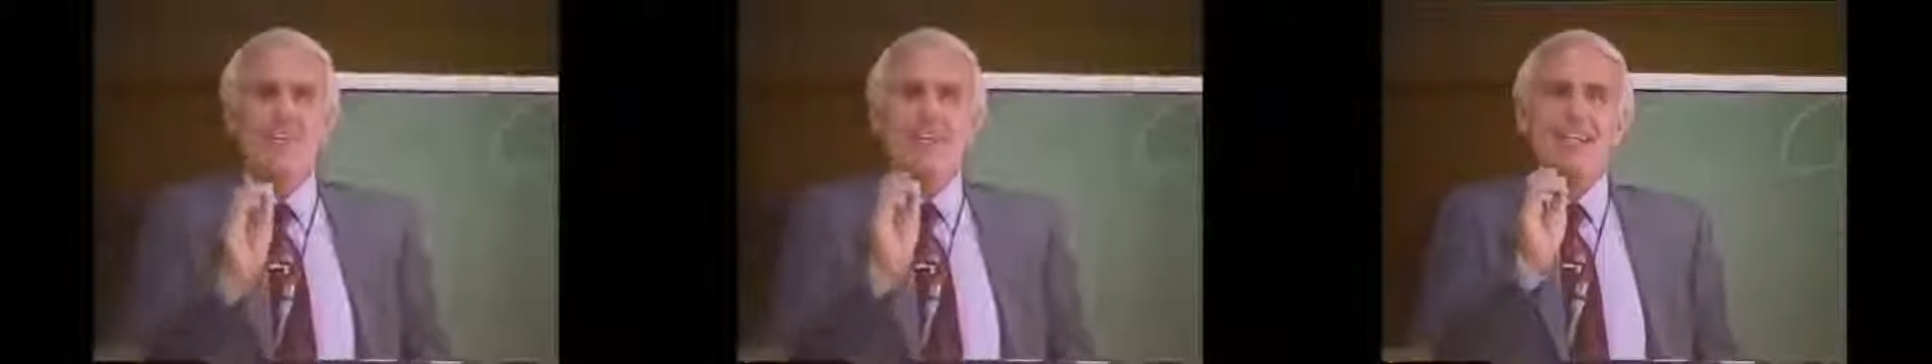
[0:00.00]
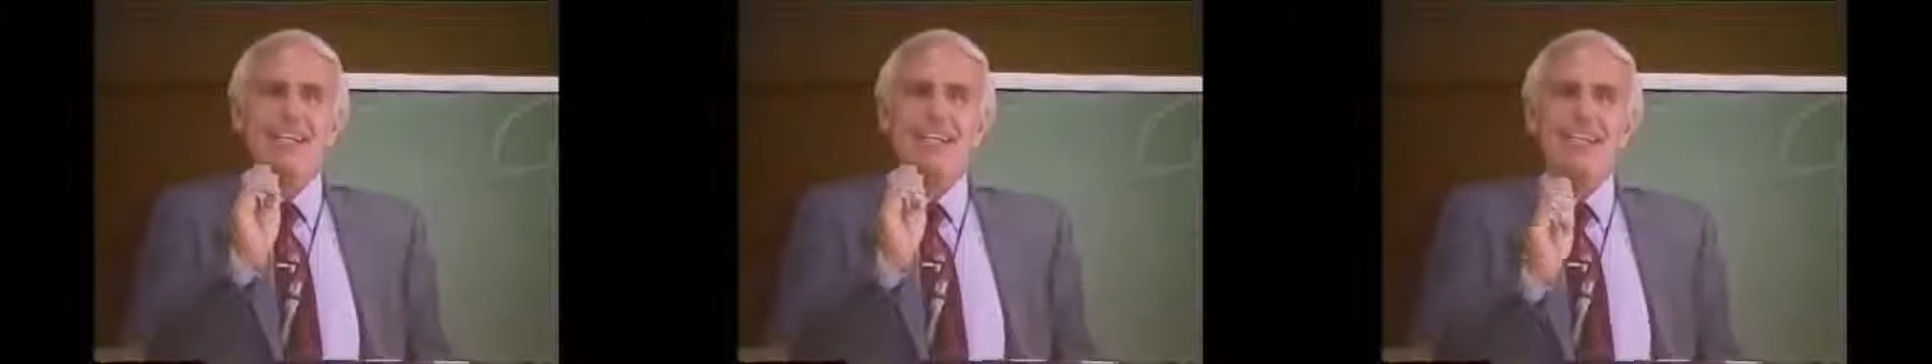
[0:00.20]

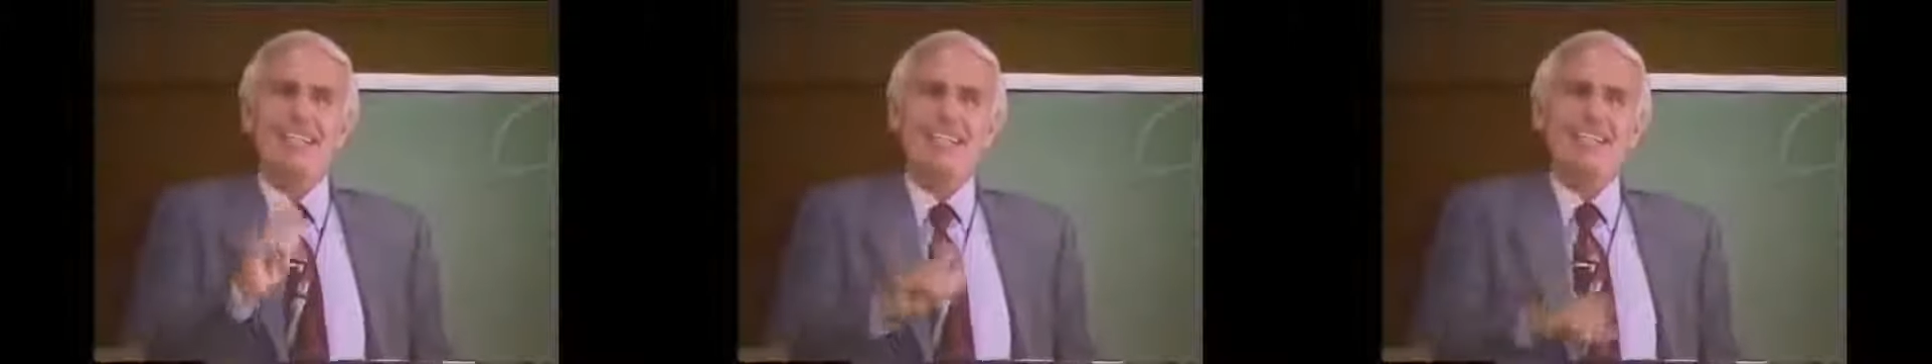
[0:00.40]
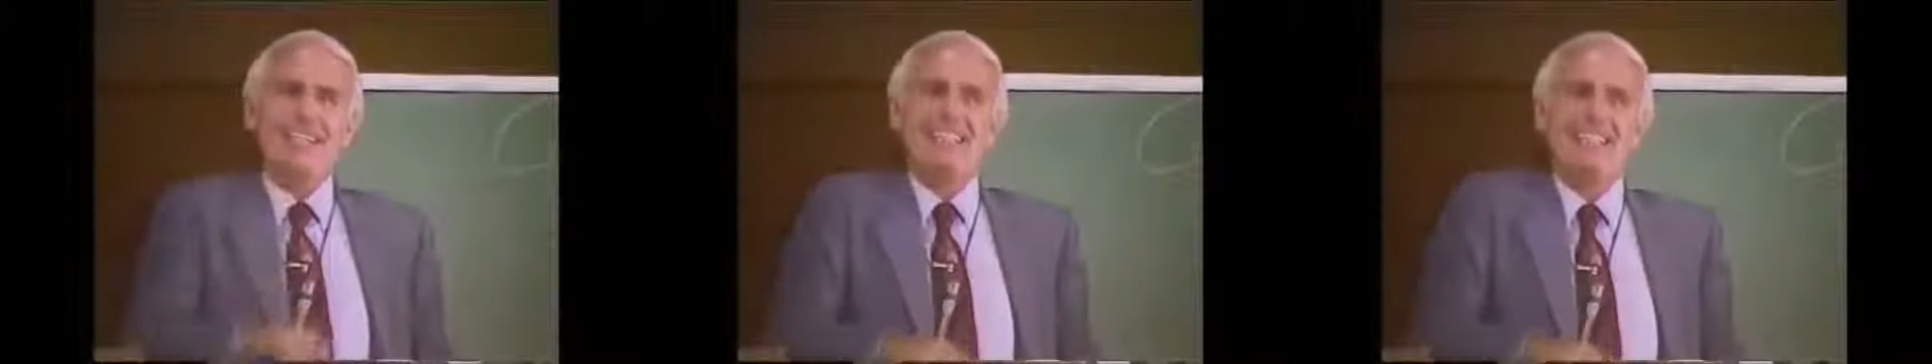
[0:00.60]

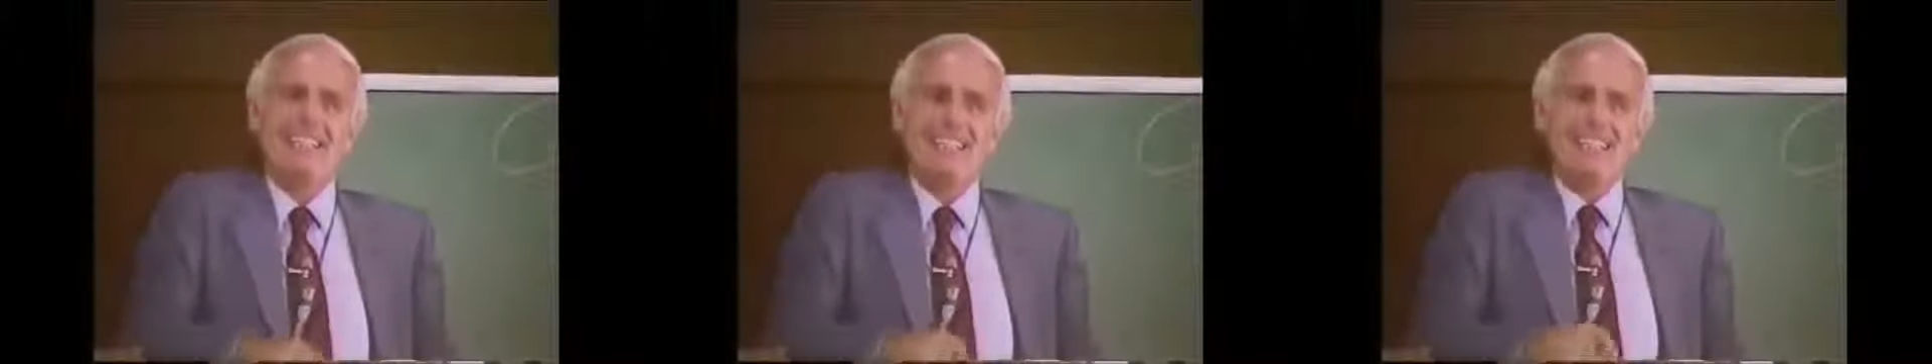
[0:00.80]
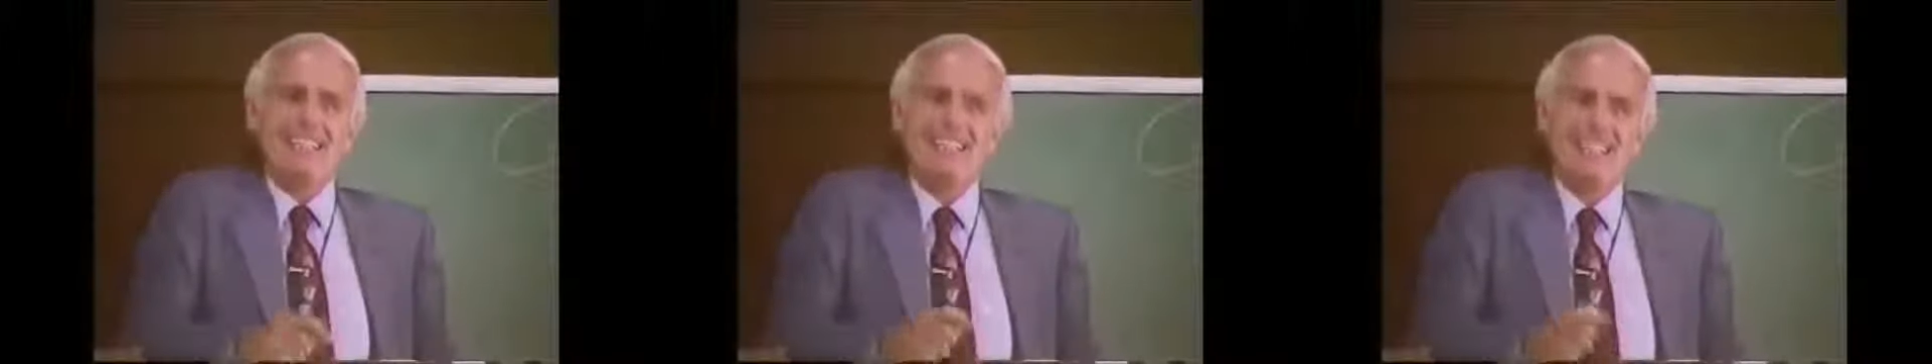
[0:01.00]
finding
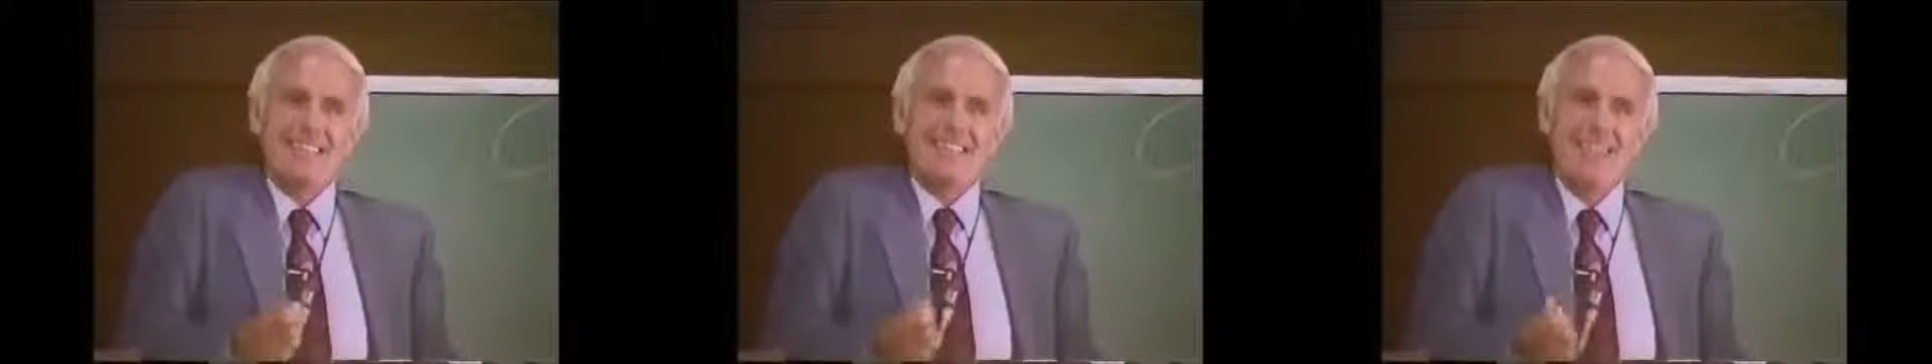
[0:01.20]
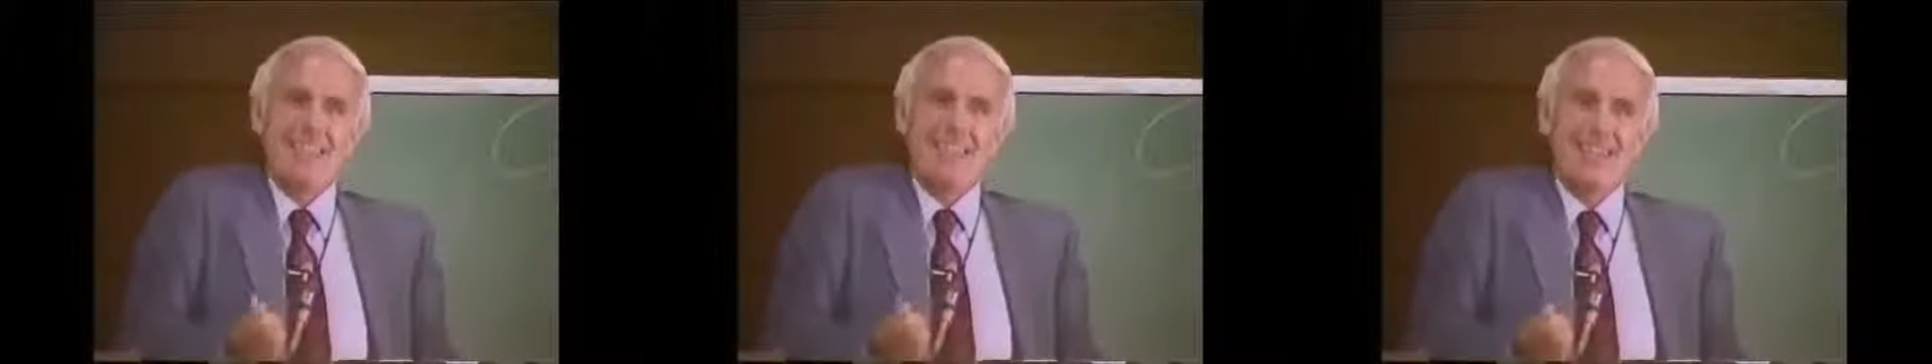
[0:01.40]

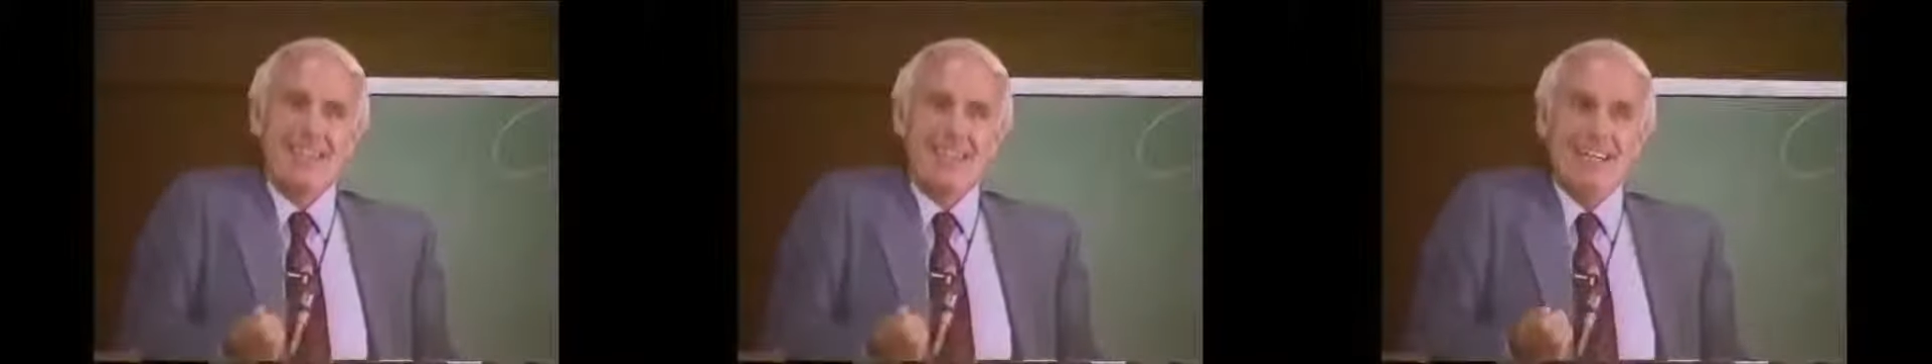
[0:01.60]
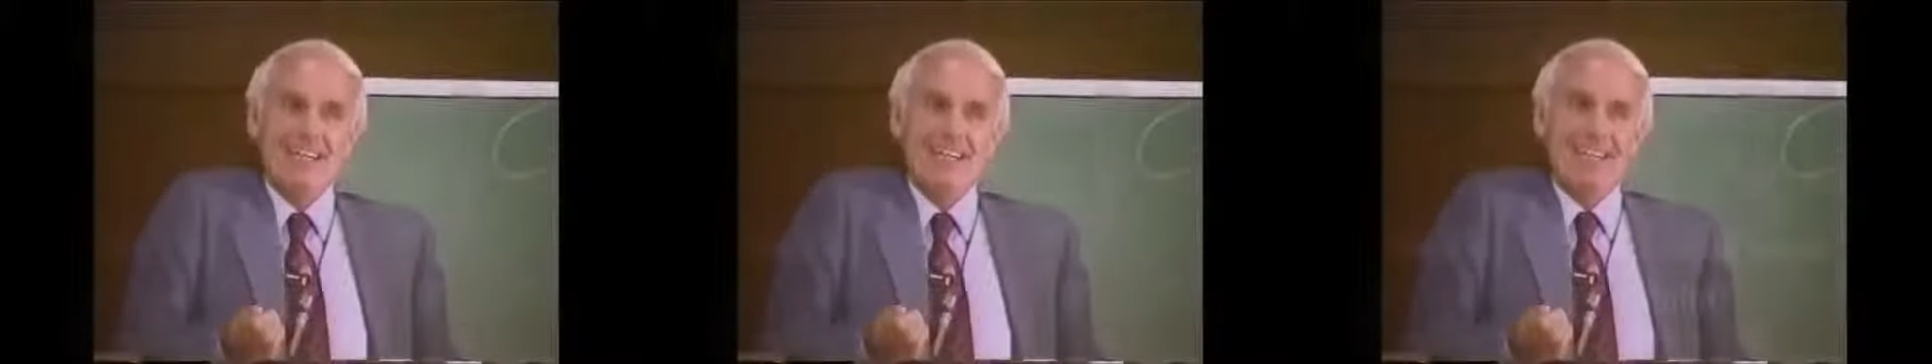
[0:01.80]

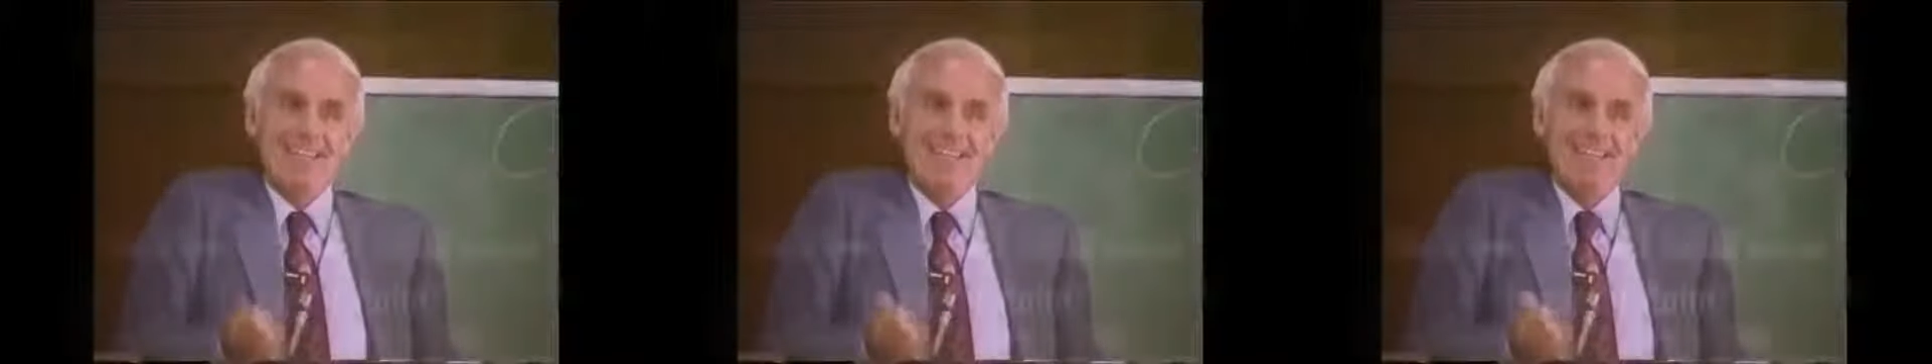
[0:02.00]
somebody.